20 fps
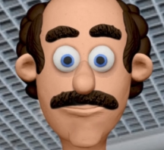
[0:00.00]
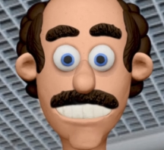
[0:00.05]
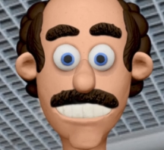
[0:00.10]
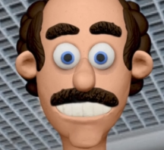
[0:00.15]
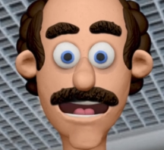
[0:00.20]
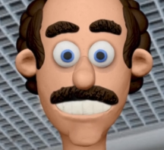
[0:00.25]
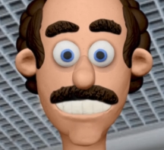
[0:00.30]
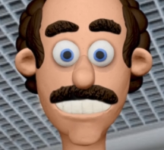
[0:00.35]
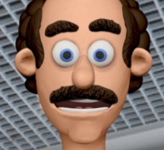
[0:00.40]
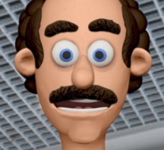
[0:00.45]

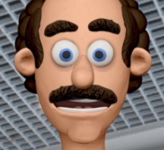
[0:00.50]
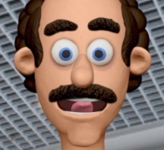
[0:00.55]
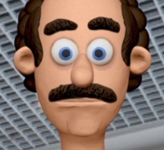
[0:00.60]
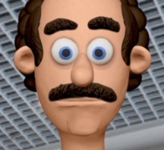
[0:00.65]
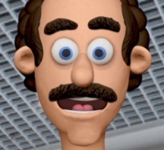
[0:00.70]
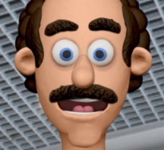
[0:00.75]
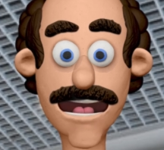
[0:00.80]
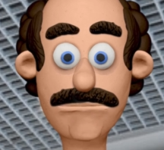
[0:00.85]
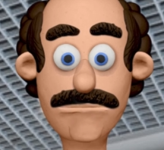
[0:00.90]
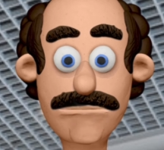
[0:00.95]
Concealed
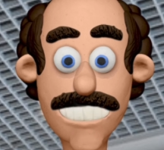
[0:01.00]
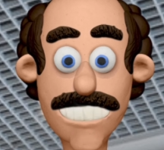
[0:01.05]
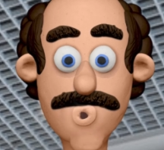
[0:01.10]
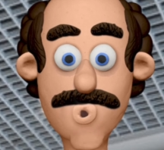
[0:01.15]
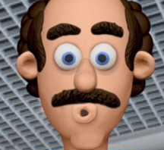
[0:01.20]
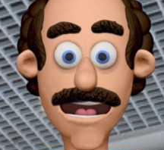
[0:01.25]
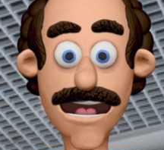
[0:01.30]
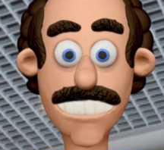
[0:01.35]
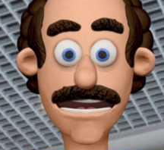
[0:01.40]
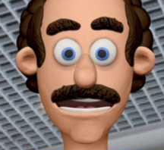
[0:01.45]
damage
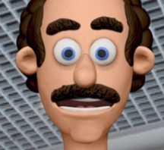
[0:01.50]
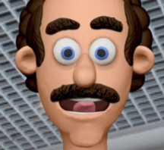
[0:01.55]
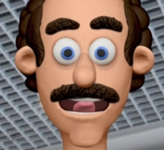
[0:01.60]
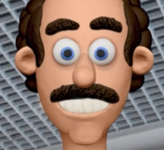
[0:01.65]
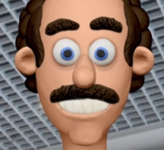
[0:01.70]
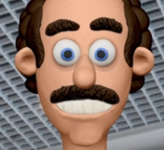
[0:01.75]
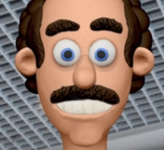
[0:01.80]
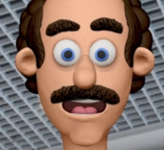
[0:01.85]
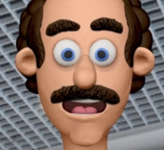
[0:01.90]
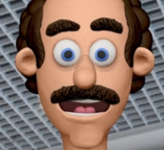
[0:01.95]
to the
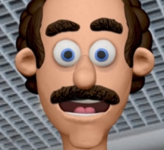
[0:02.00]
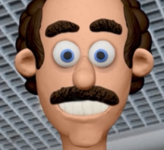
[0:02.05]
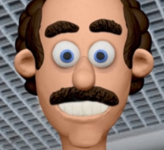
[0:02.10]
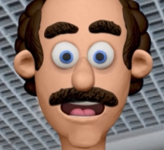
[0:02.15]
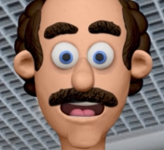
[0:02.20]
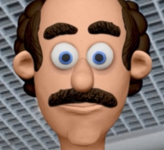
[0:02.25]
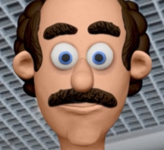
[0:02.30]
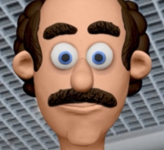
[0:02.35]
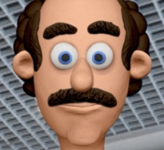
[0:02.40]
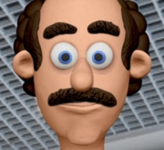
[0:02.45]
ceiling
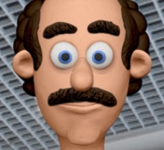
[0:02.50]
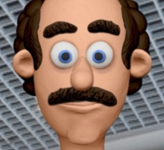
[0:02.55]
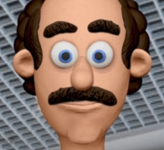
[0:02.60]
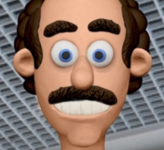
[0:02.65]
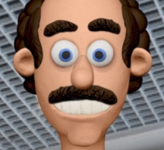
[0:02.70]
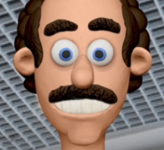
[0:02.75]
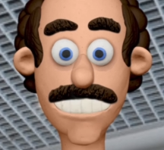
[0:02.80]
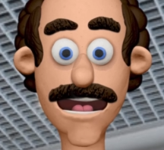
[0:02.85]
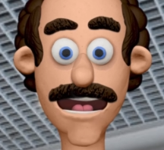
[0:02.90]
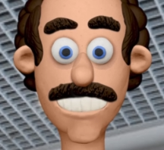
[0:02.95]
structure,
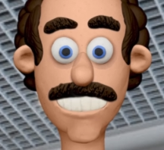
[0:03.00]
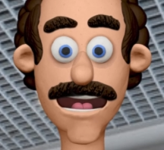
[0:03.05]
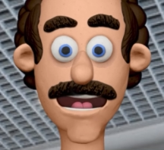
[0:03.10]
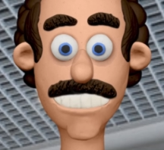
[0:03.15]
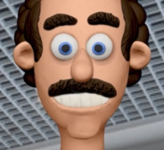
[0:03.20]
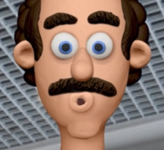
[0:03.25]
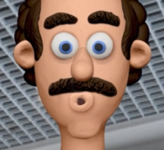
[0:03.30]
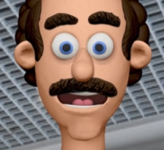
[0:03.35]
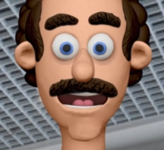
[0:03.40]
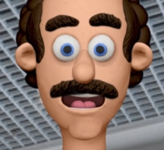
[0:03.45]
such
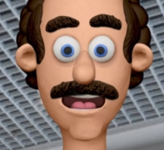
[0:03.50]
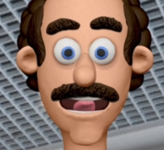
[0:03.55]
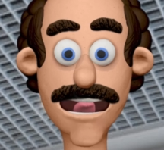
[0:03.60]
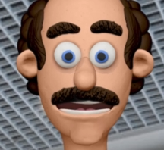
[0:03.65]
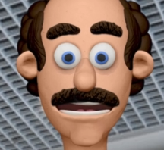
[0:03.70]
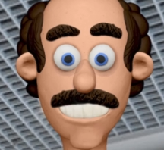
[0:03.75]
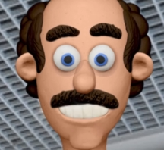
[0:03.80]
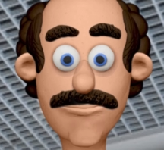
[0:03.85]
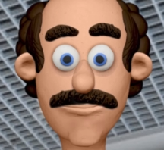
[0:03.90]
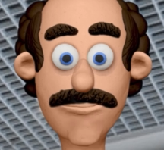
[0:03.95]
as water
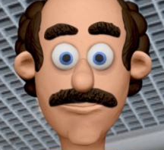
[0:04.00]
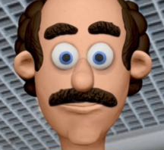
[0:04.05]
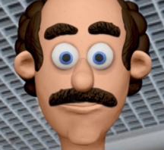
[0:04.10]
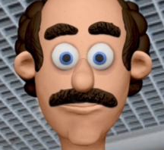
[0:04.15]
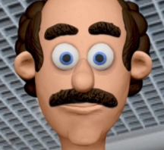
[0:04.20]
leaks,